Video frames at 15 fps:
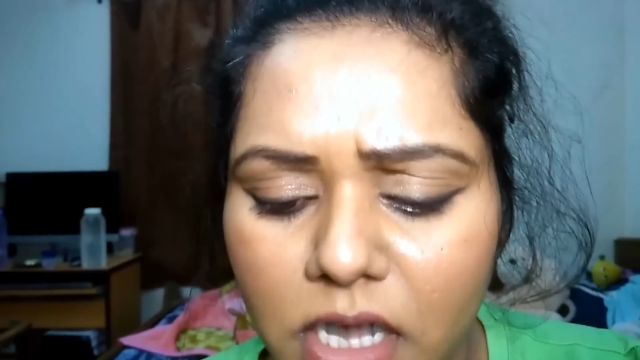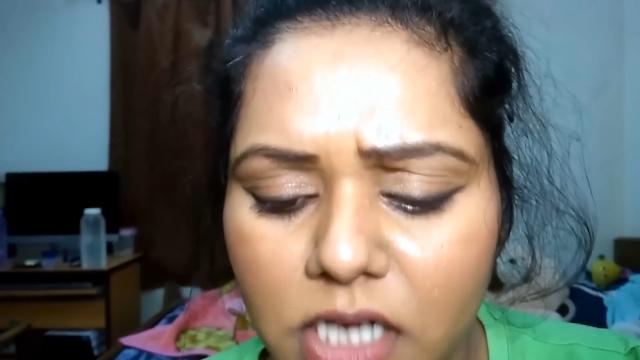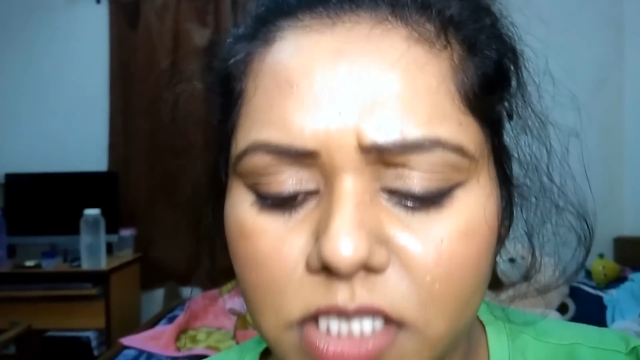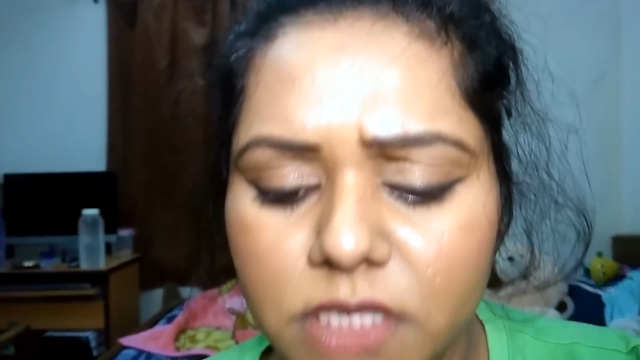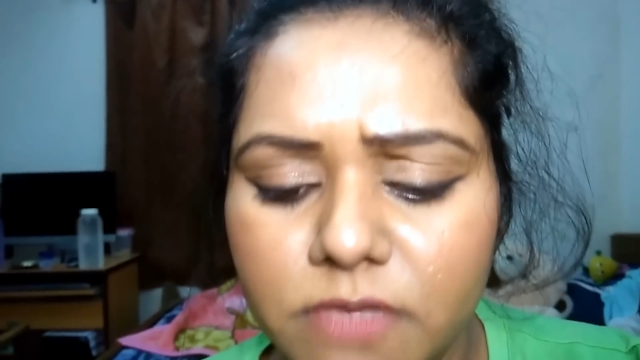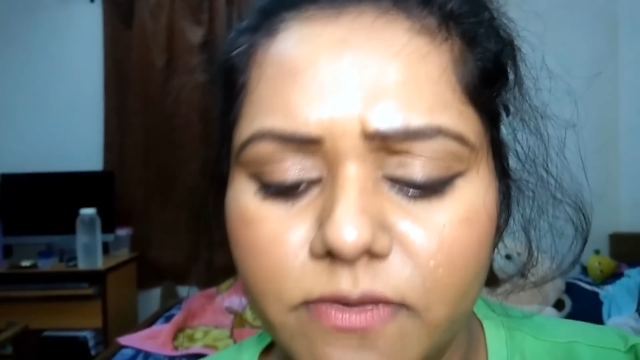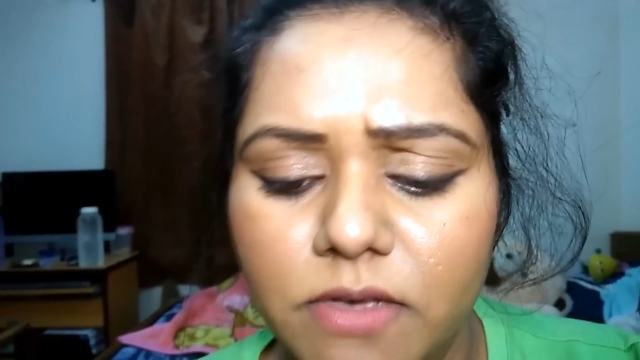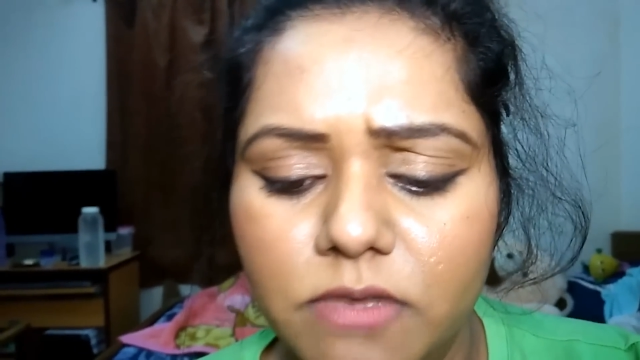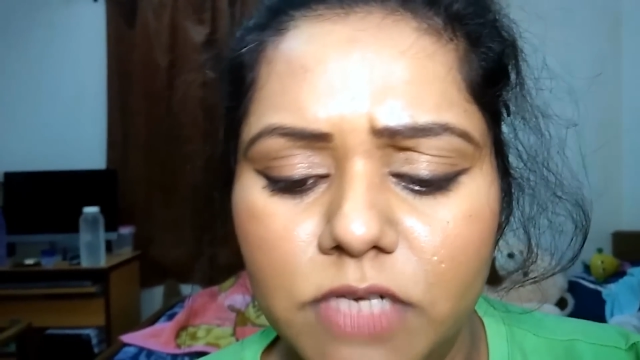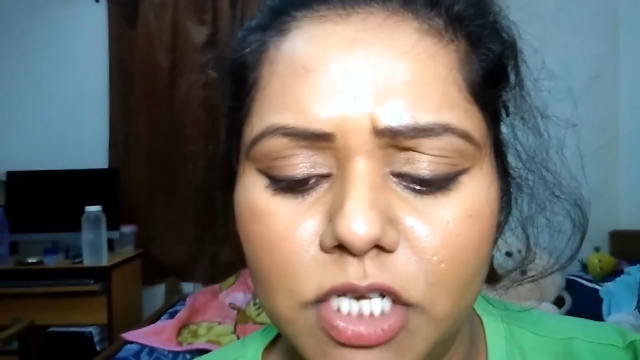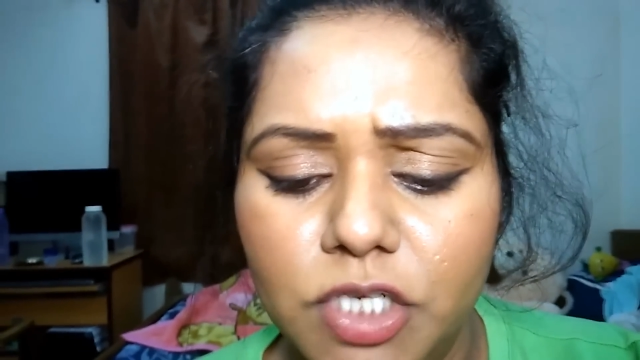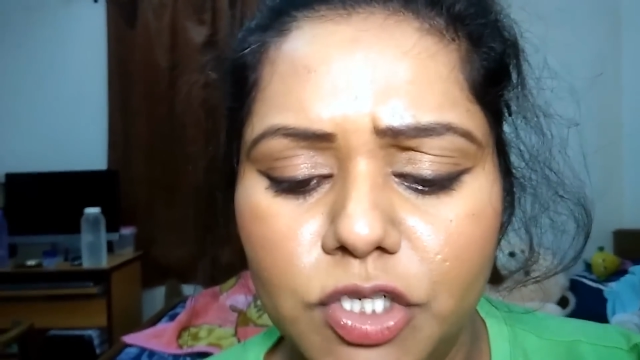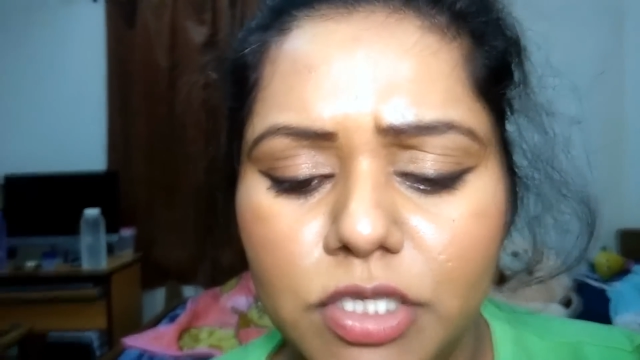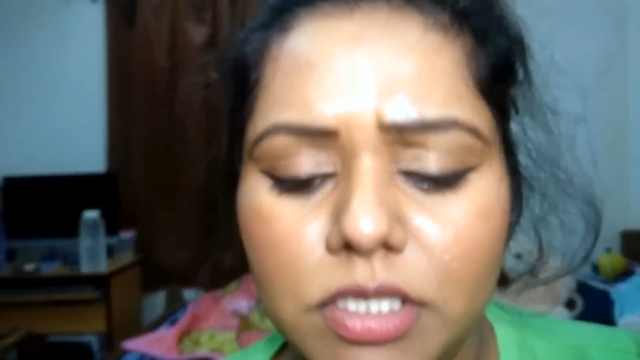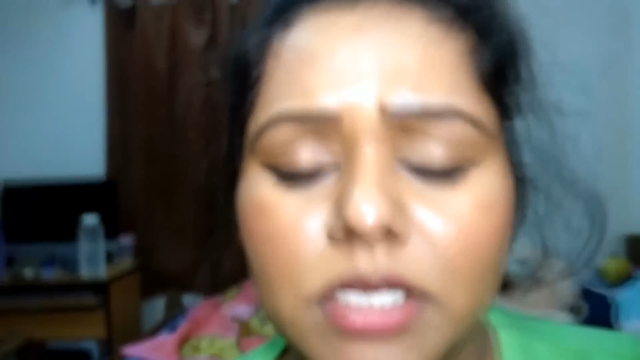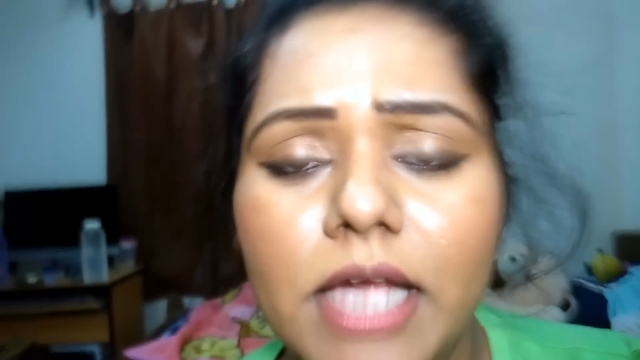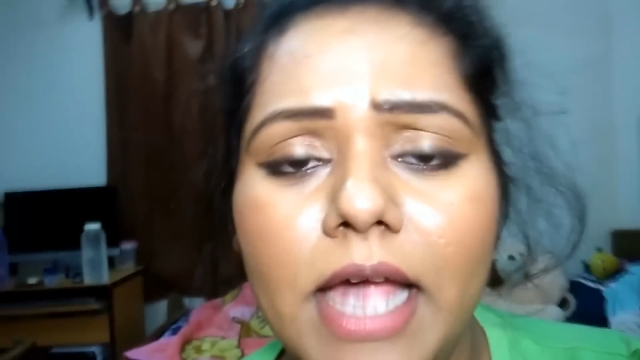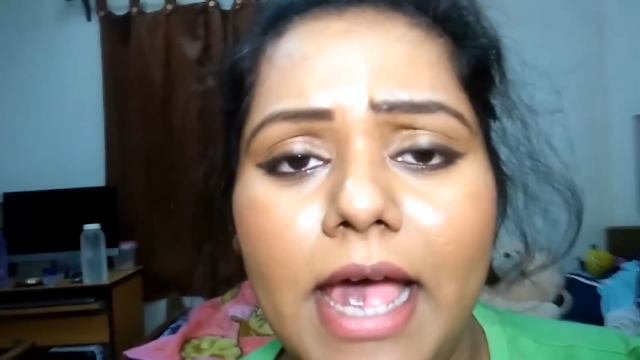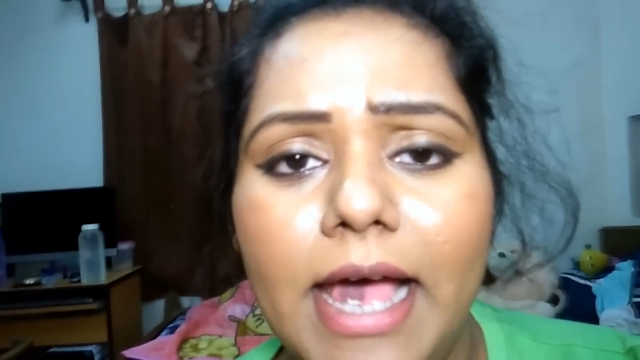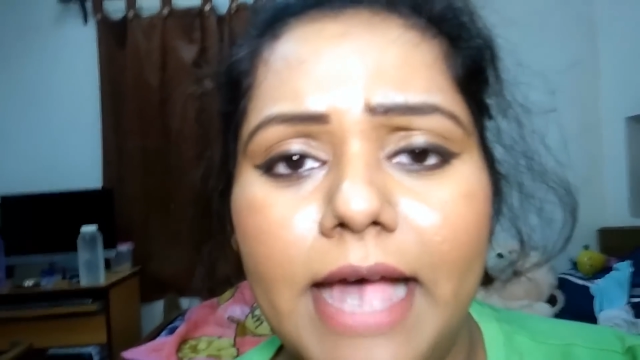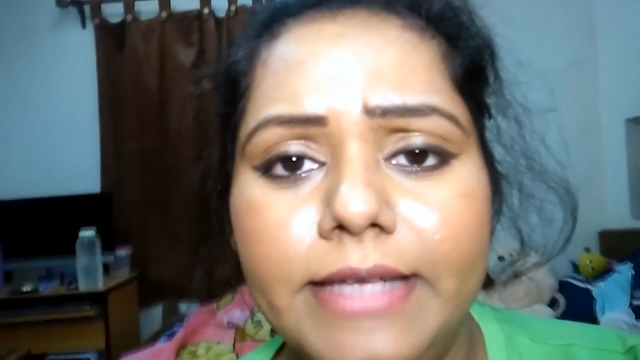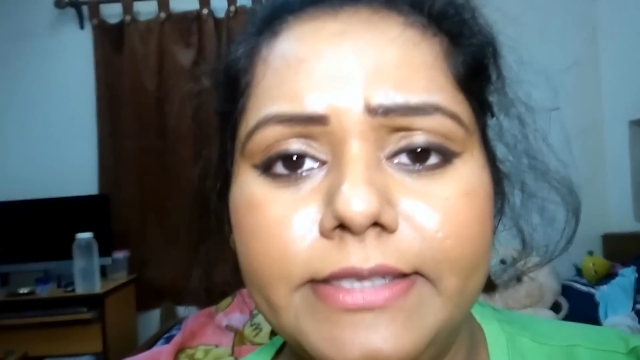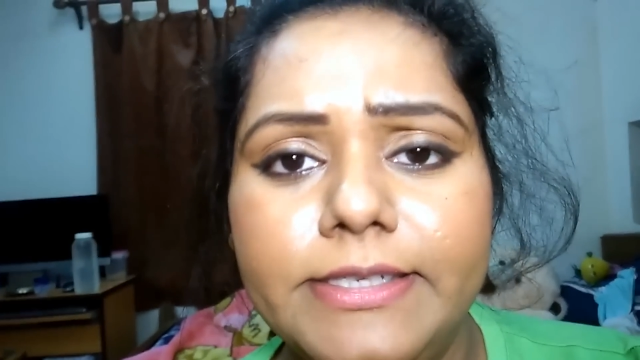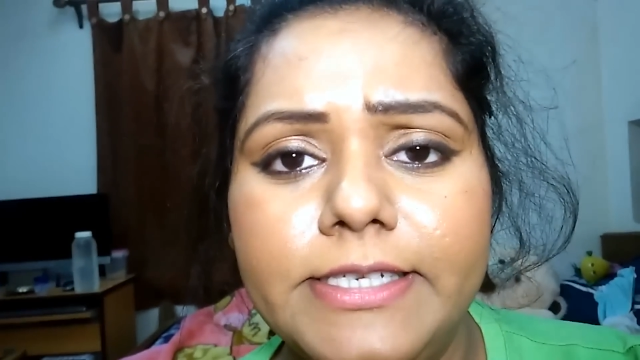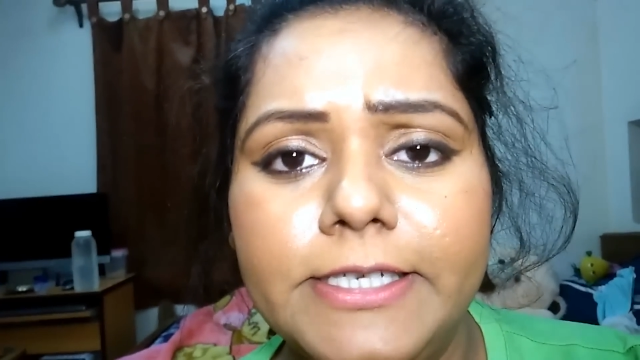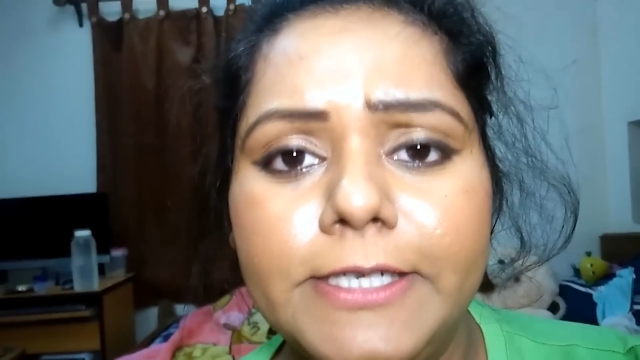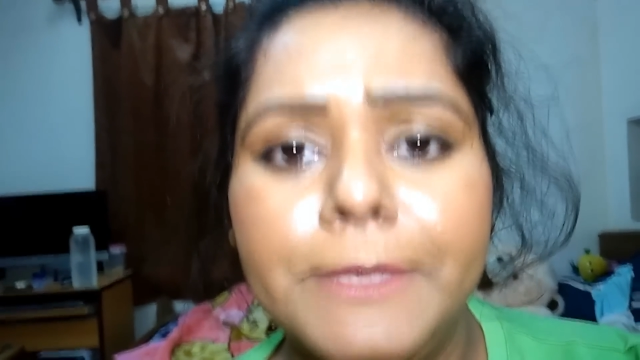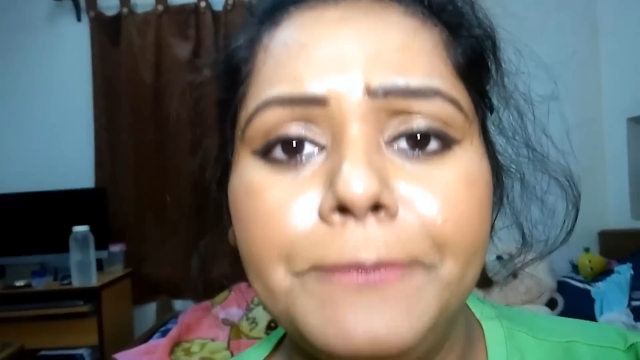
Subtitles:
hours foundation, and